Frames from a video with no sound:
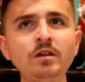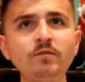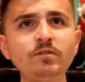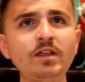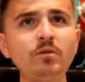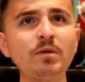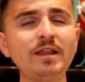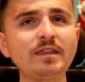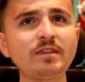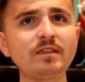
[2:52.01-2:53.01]
For like the one I
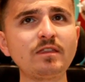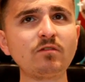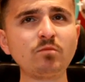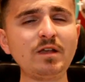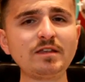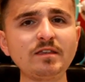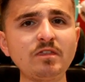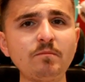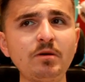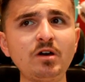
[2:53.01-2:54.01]
did, there was one I did in the
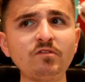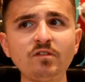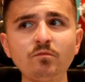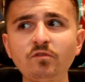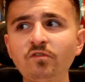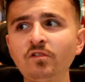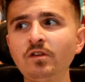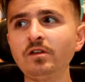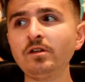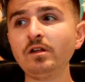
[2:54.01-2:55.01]
past that was
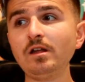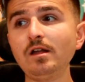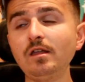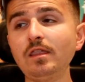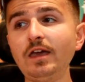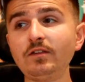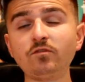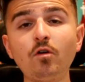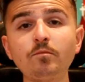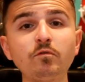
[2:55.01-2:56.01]
like
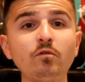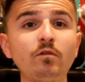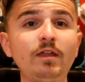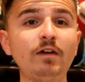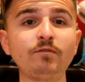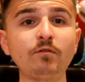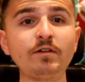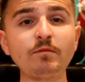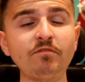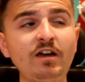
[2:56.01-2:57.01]
top draw. Like I felt
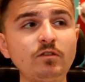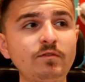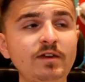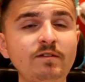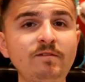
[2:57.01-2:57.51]
really proud of it.